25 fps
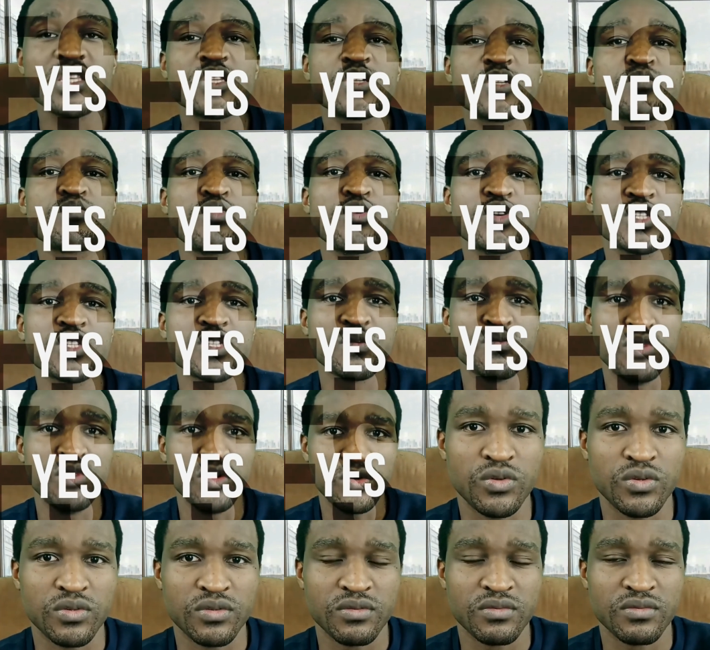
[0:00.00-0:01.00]
it is
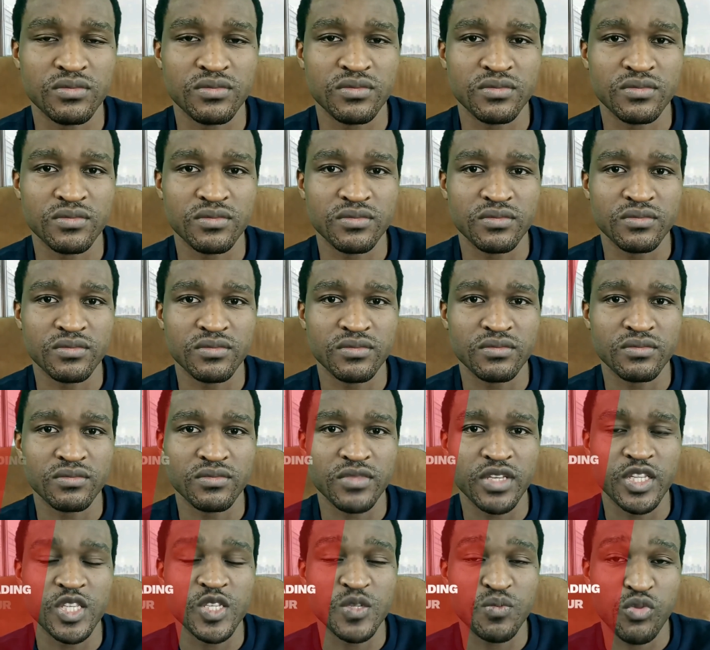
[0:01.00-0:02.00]
possible
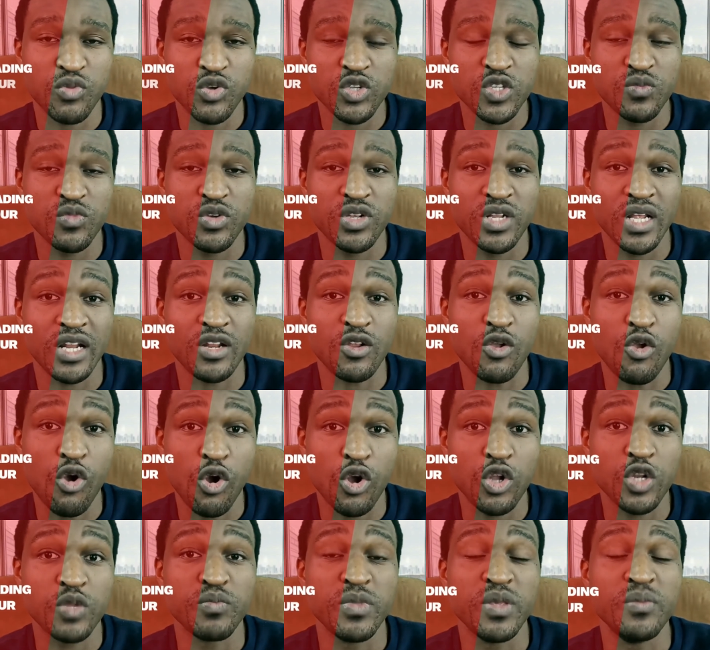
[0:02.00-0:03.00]
that
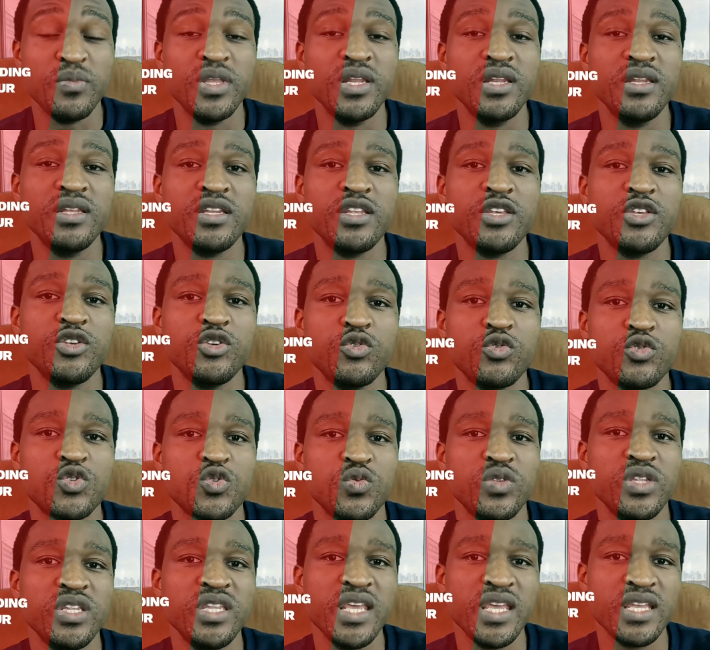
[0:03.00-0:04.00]
God may be leading
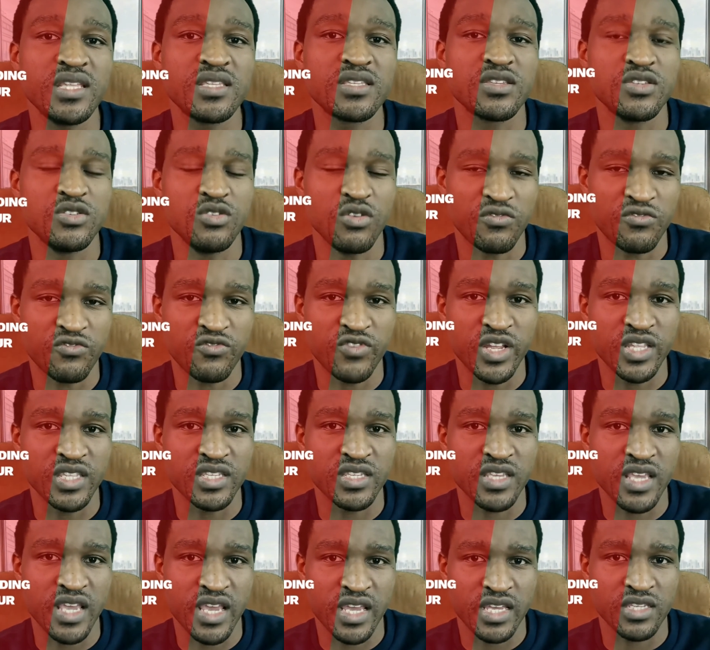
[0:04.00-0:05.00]
you to date your
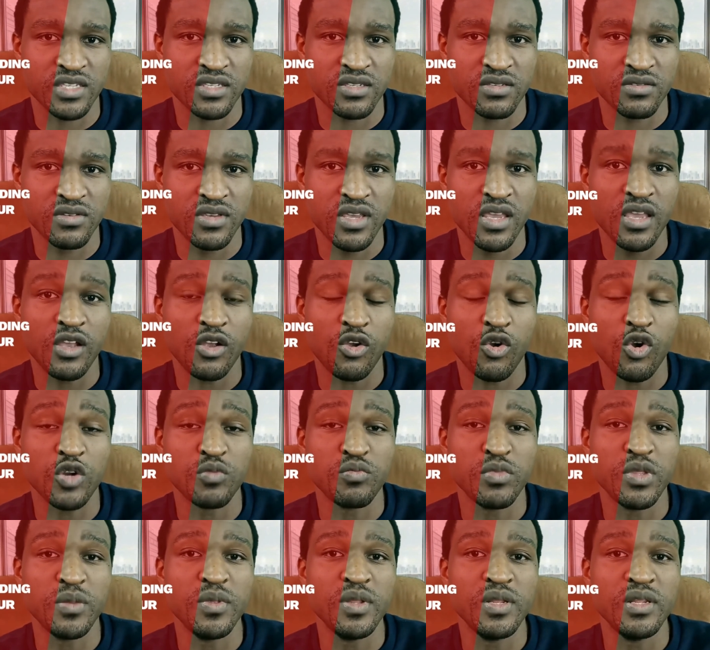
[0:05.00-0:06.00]
friend's ex.
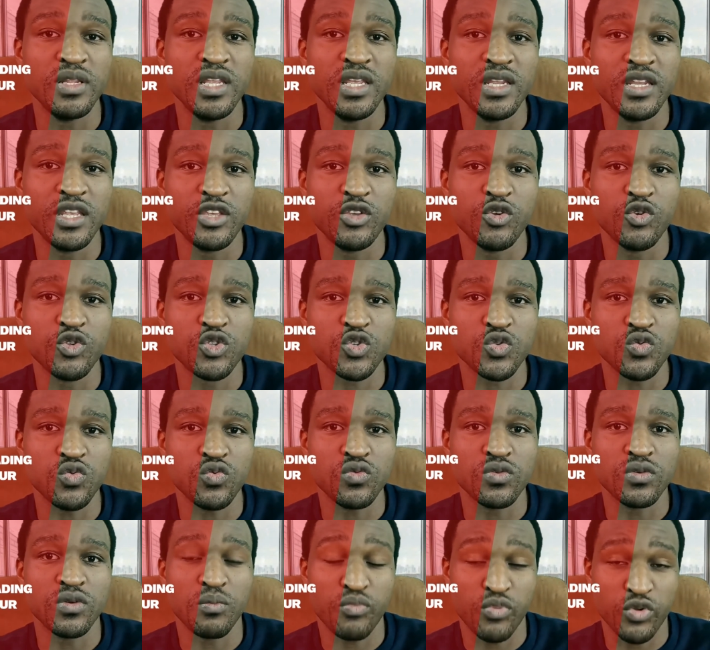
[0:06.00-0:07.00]
God may be leading you
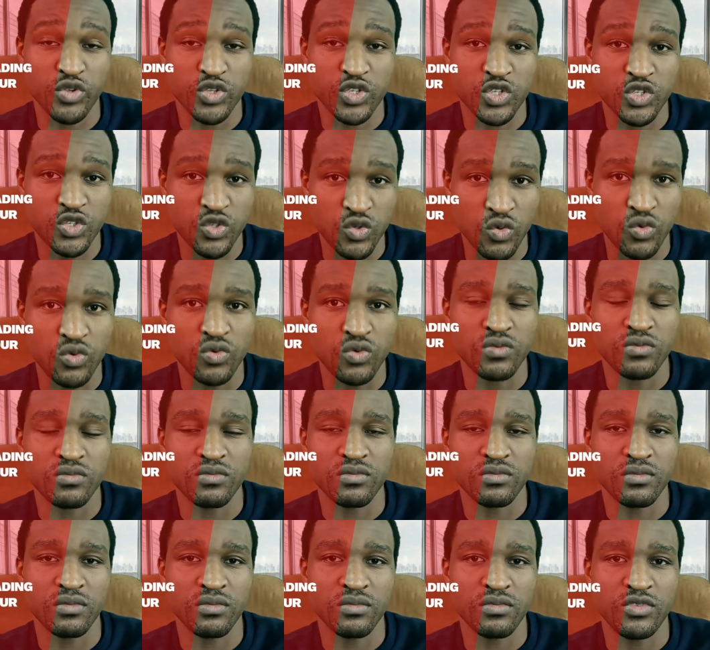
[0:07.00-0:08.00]
to pursue
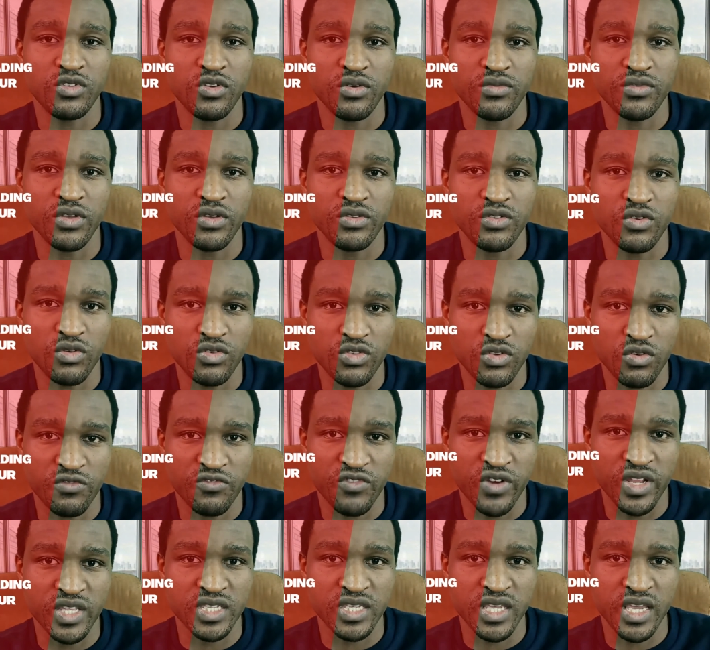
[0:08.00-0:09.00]

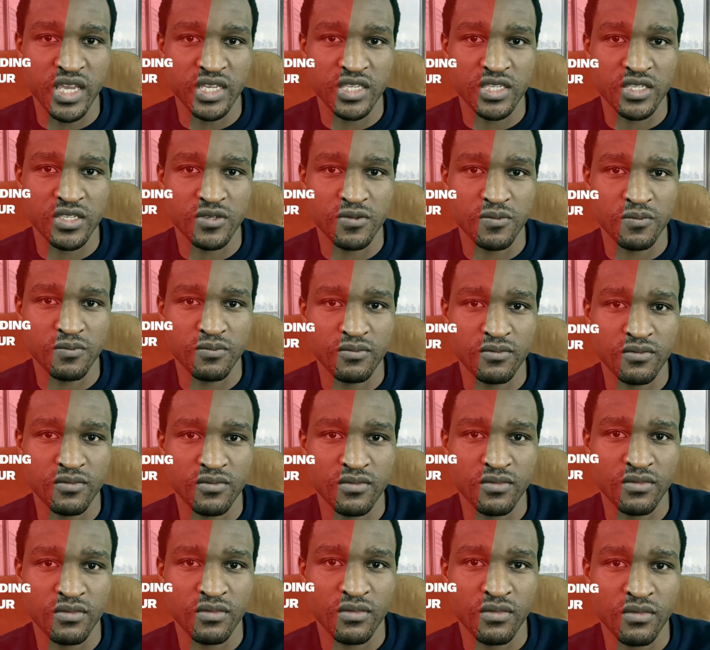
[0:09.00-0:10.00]
your friend's ex.
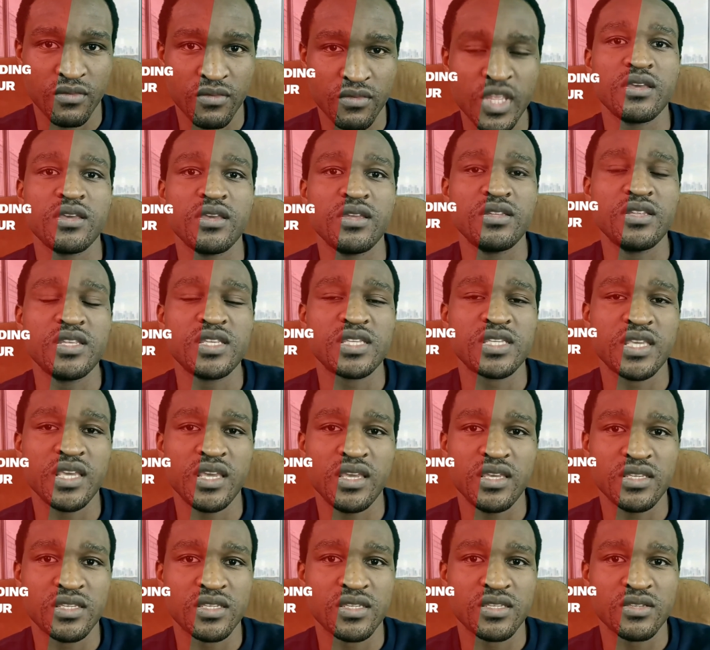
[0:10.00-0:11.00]
In this
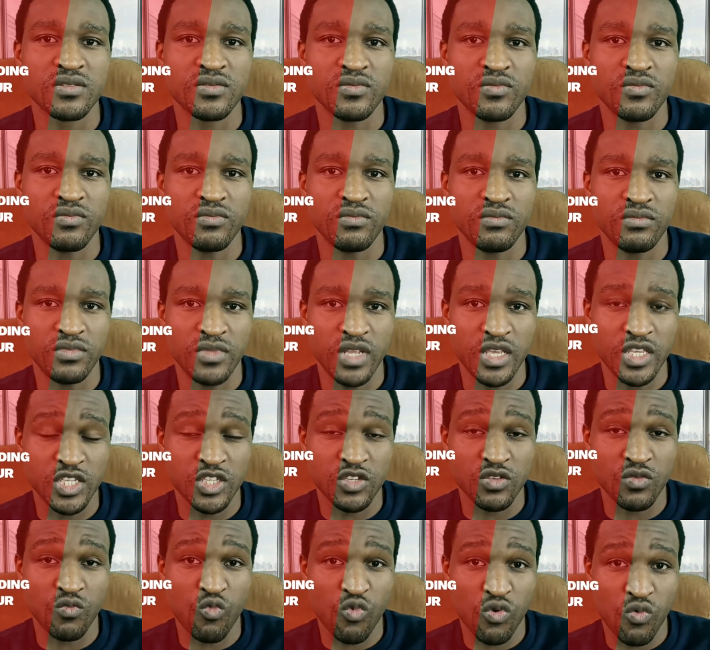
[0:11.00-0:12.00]
case,
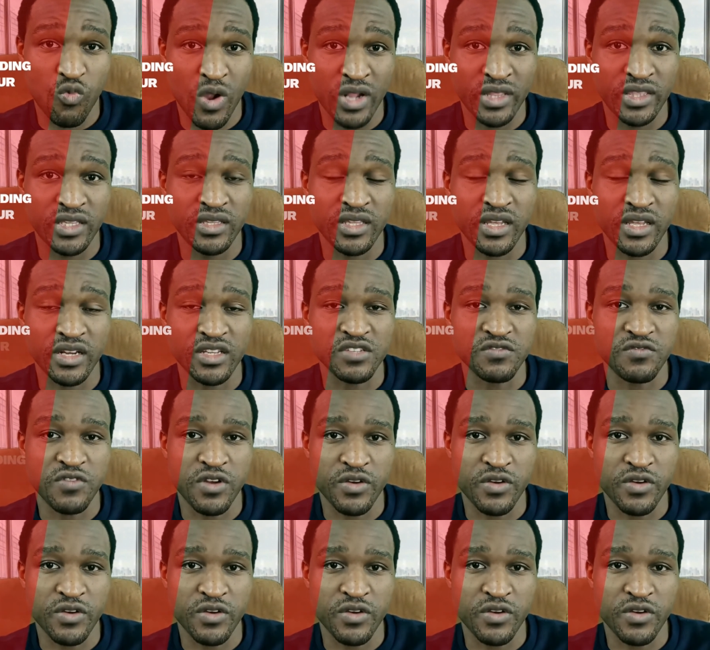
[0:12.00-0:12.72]
there's one thing that